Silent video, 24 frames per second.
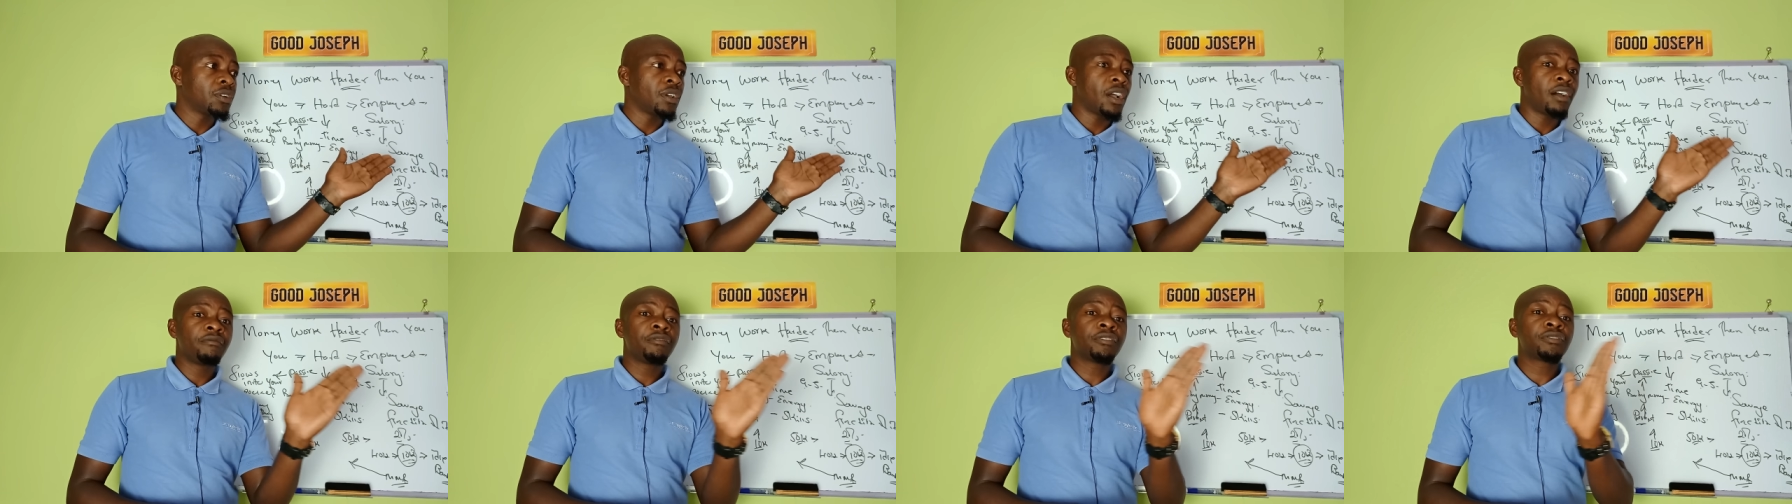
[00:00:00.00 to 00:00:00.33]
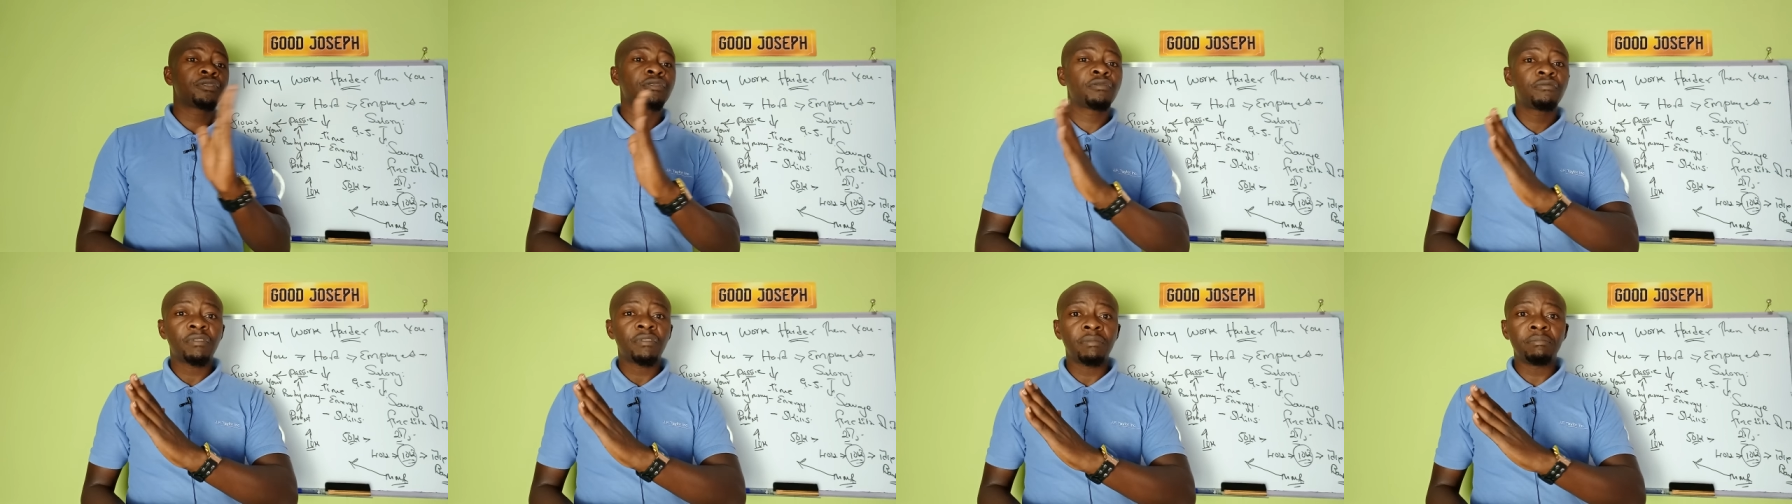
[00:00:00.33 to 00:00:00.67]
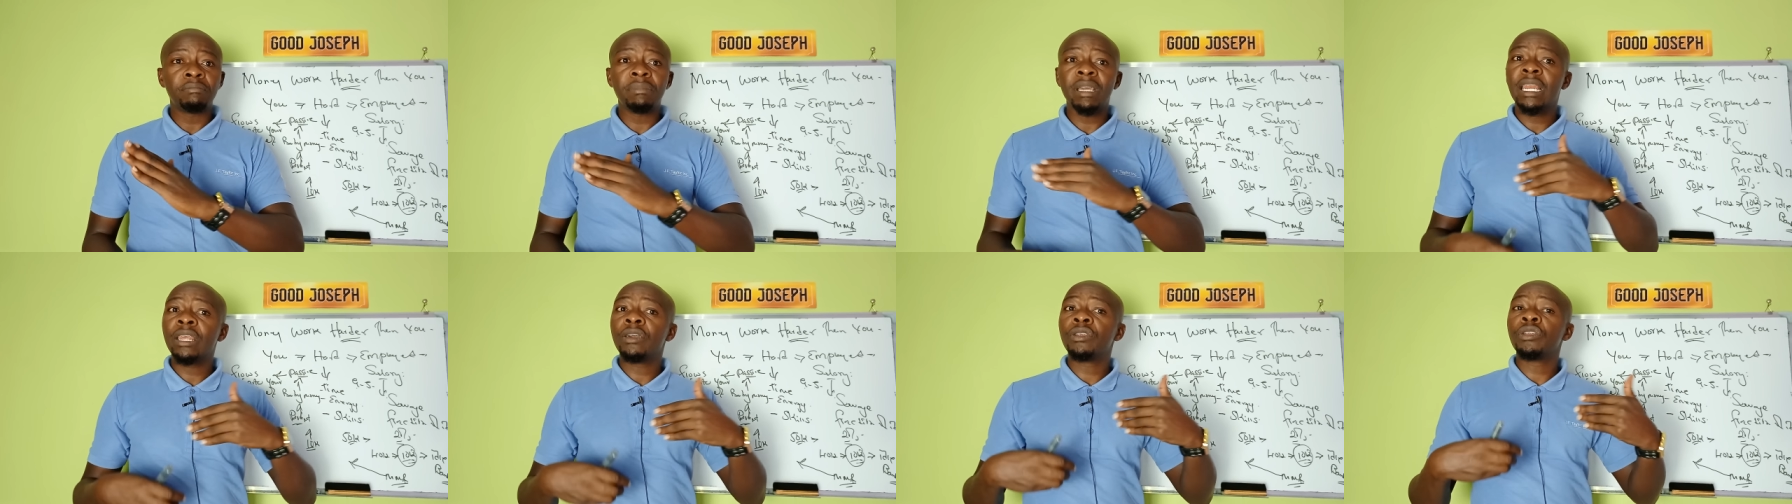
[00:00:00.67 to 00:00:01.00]
you have yourself 1
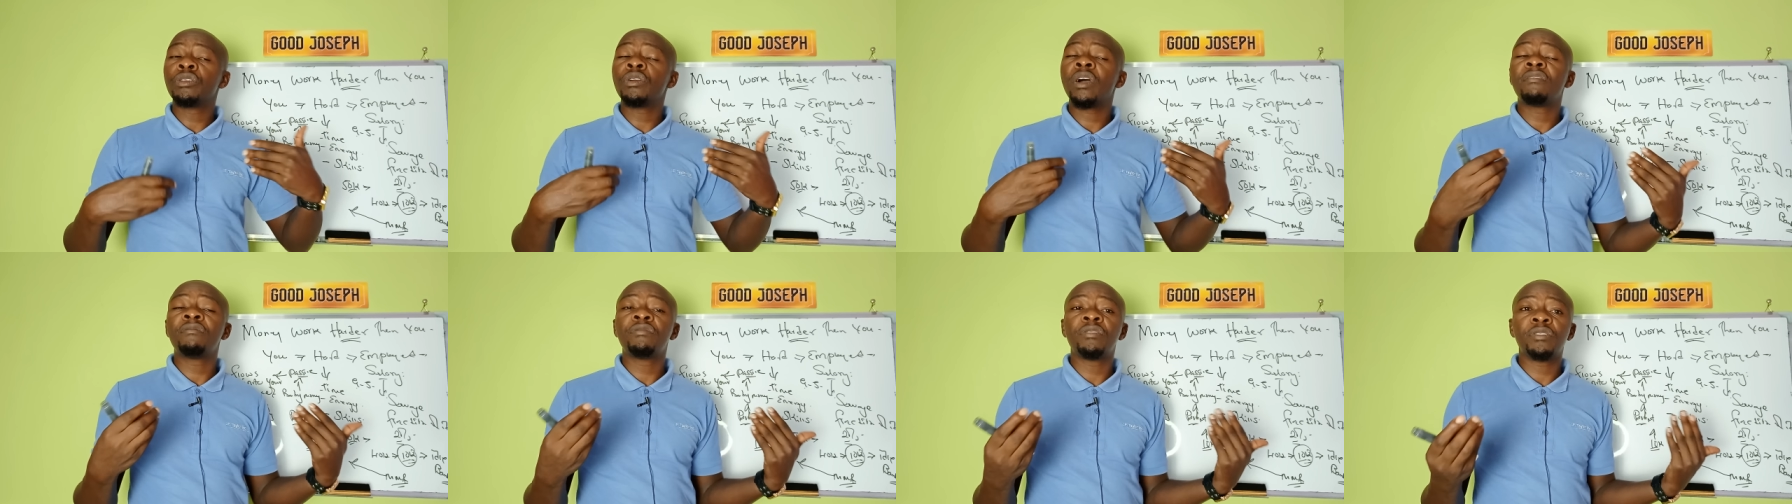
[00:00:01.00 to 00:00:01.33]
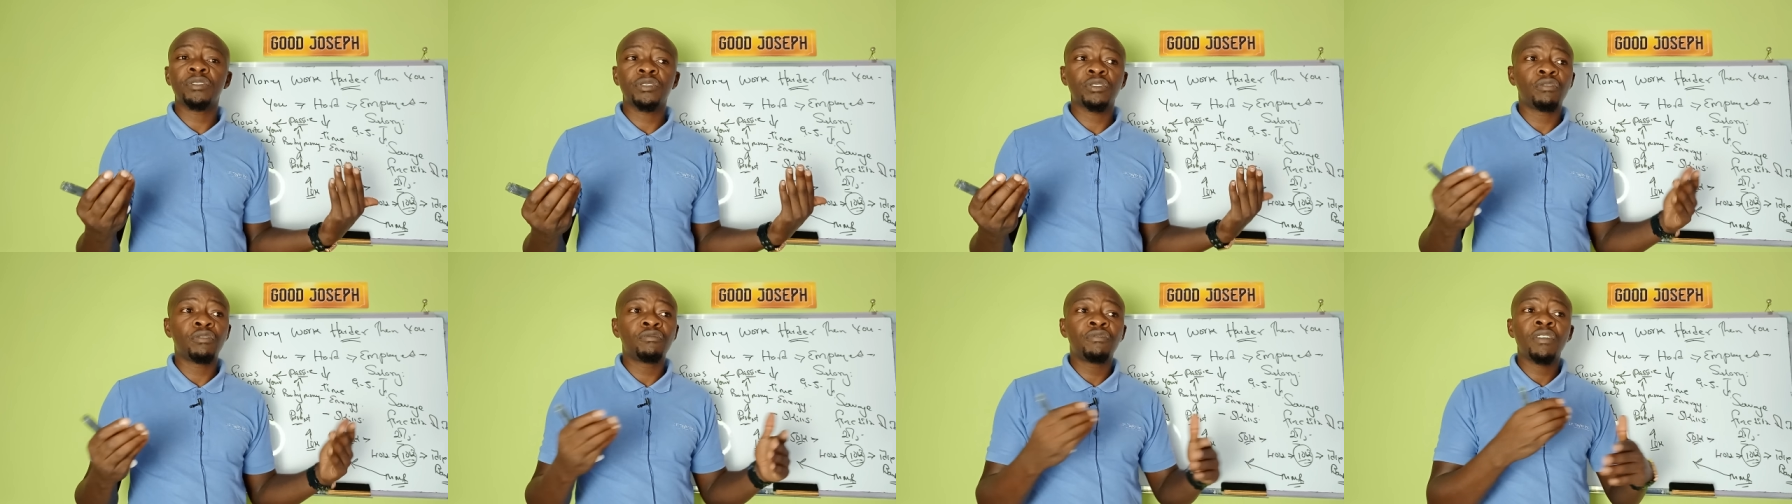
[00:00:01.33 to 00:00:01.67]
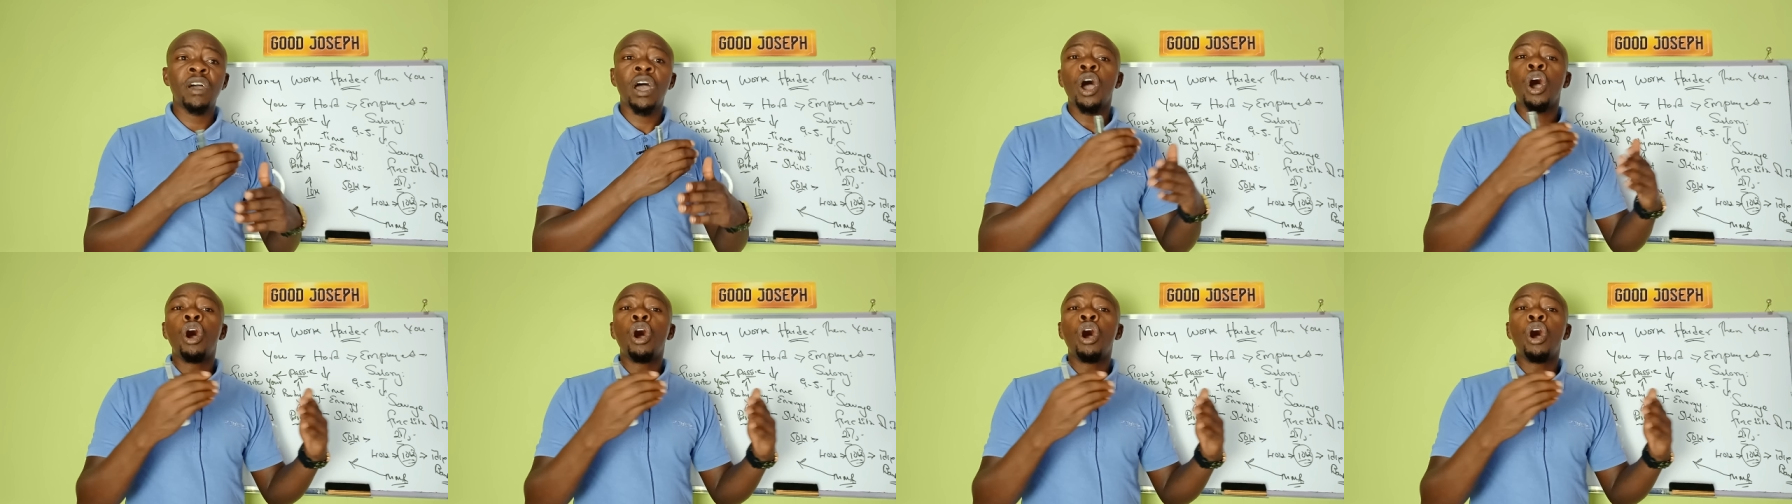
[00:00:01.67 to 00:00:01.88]
million, you have yourself